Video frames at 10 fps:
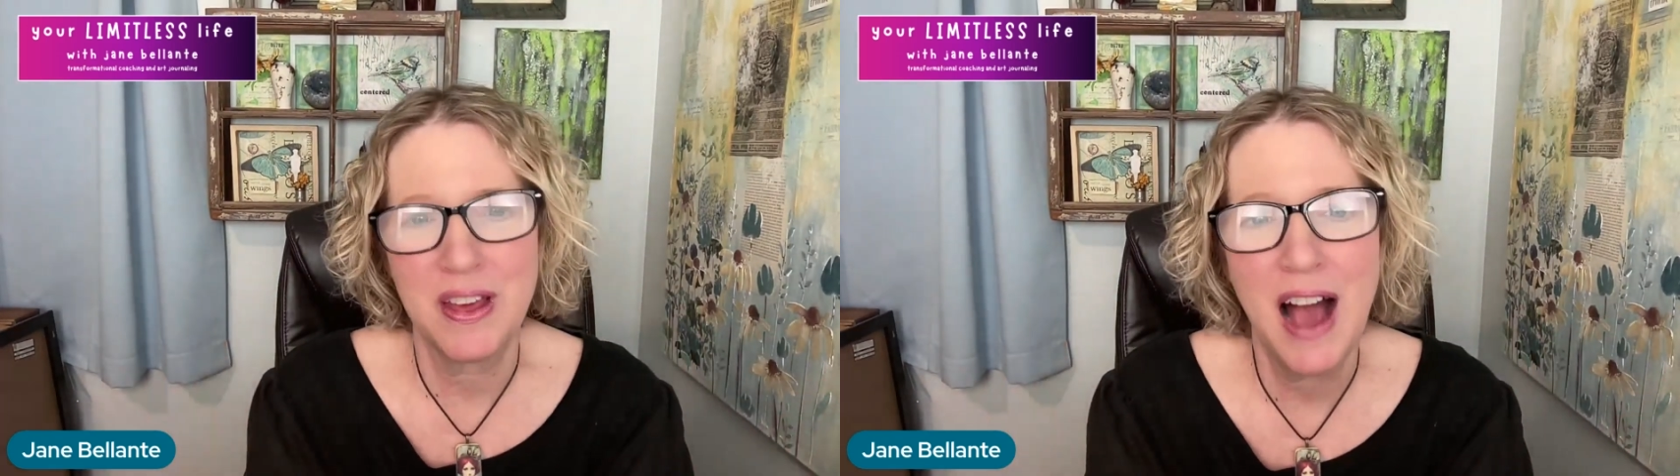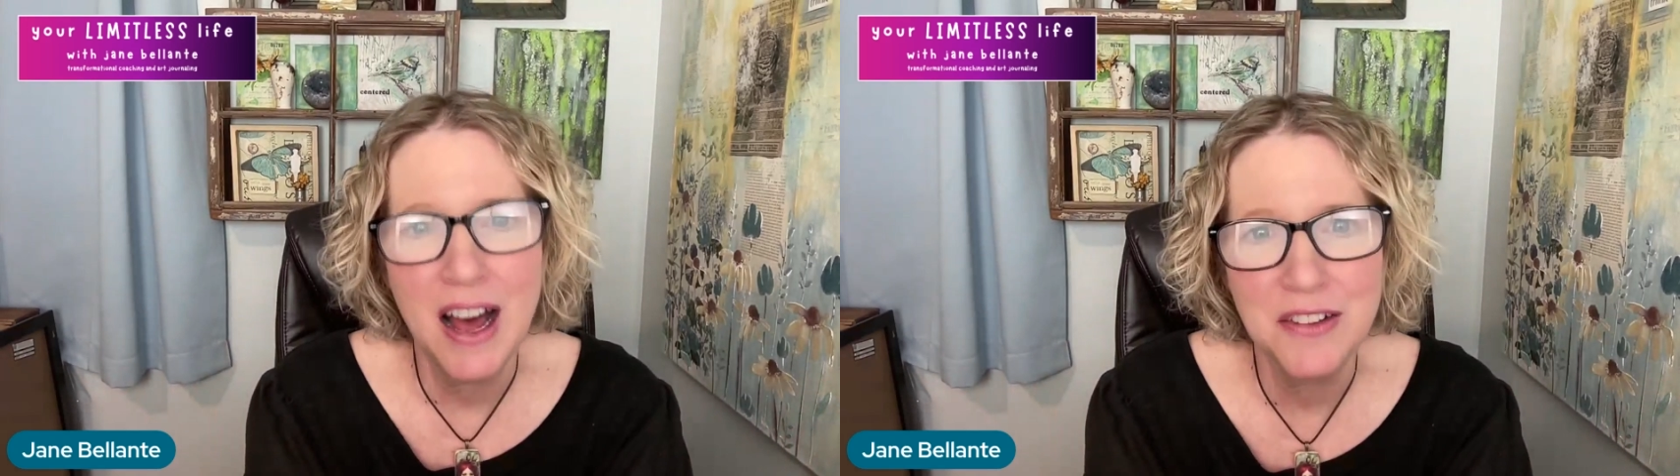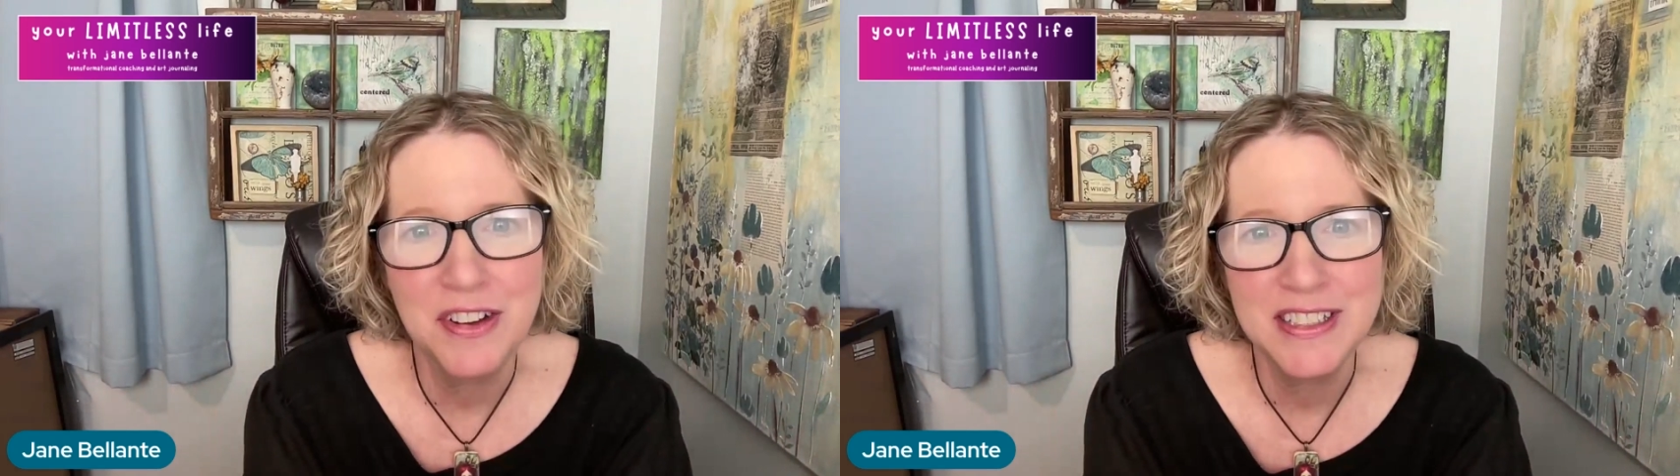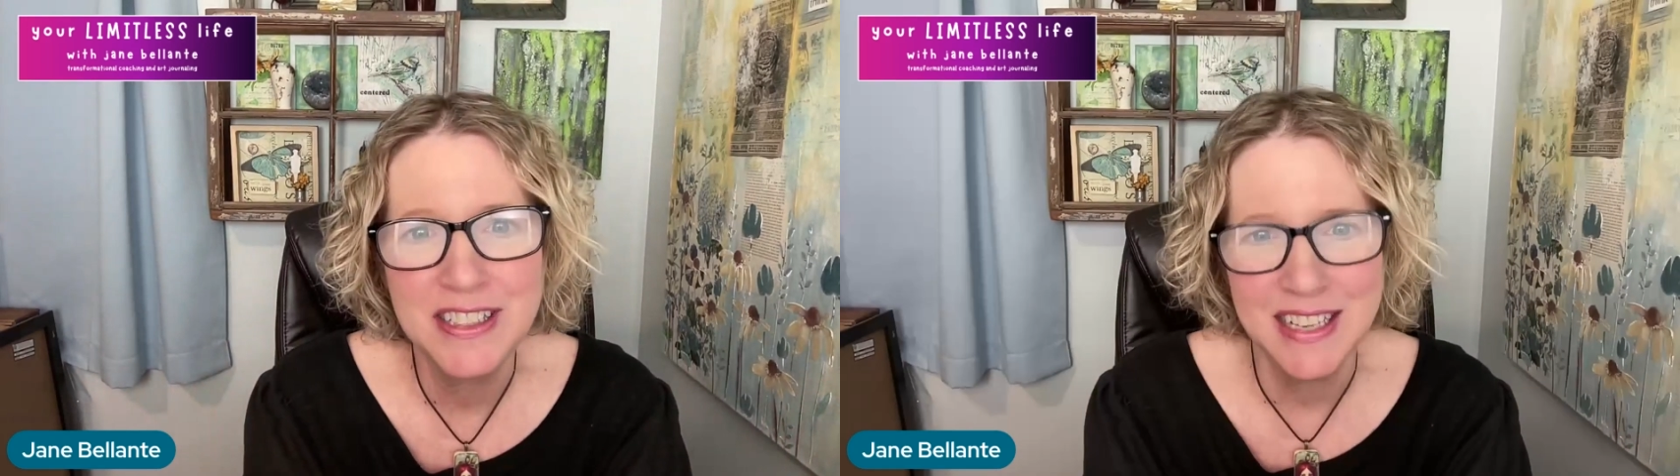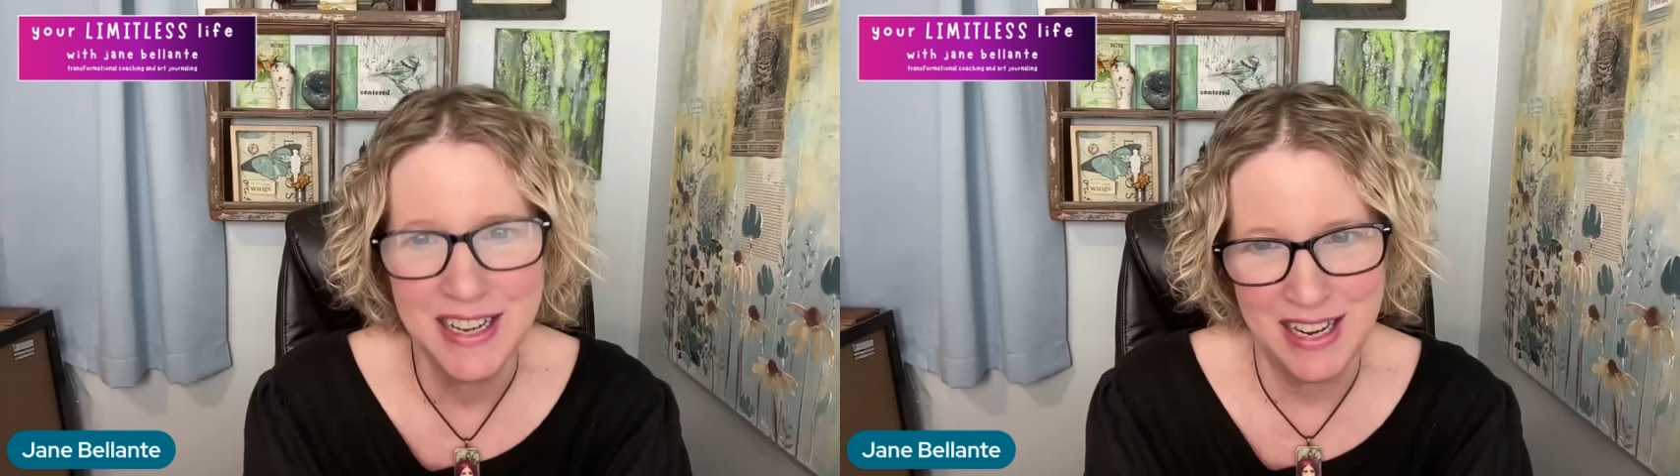confidence
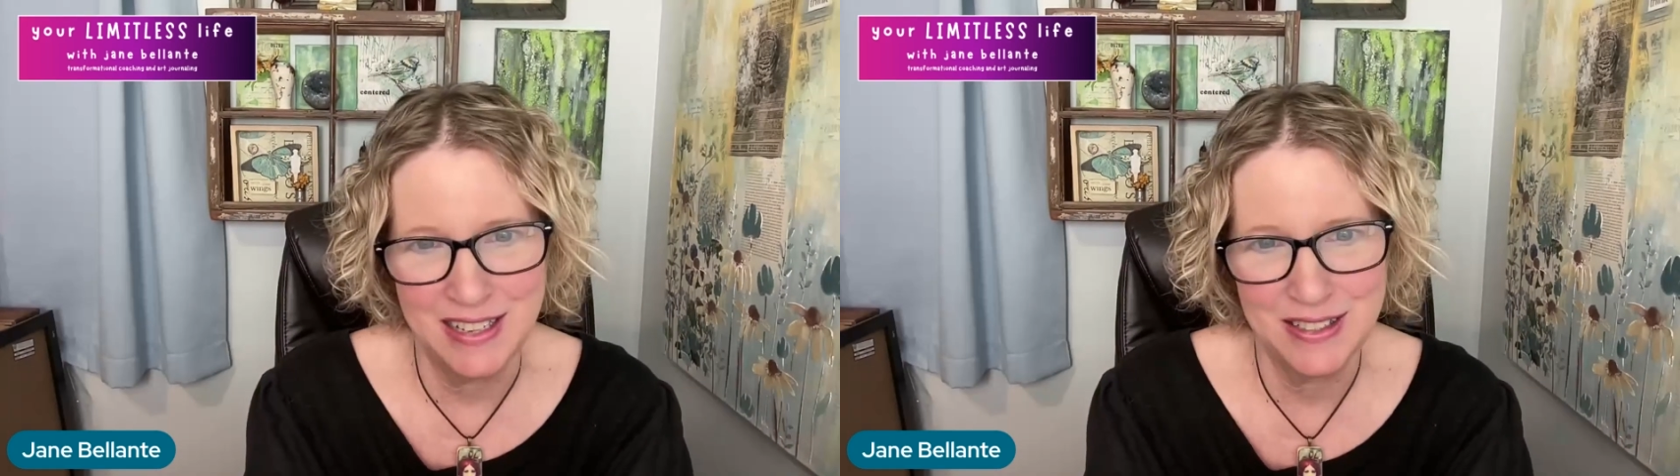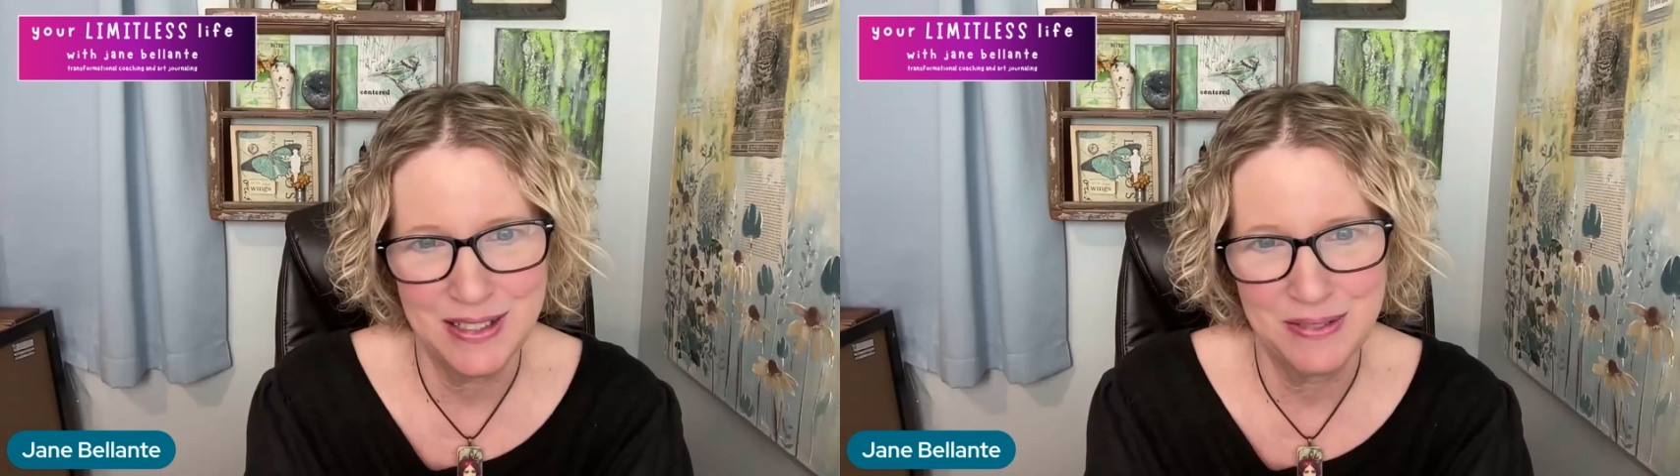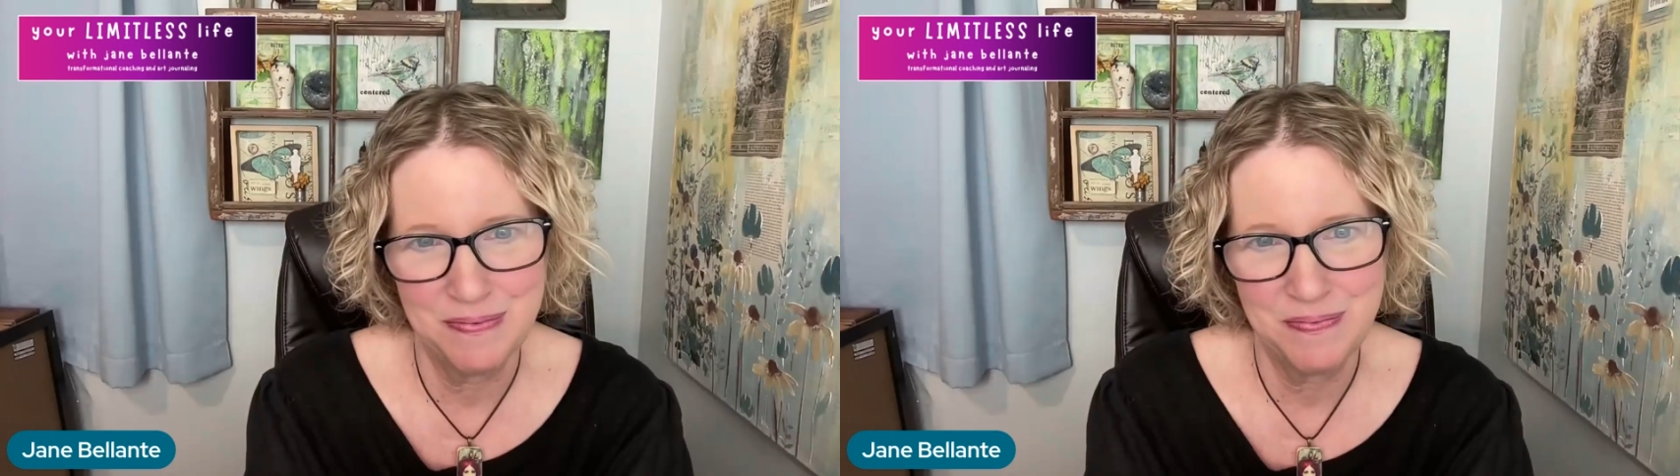and ease.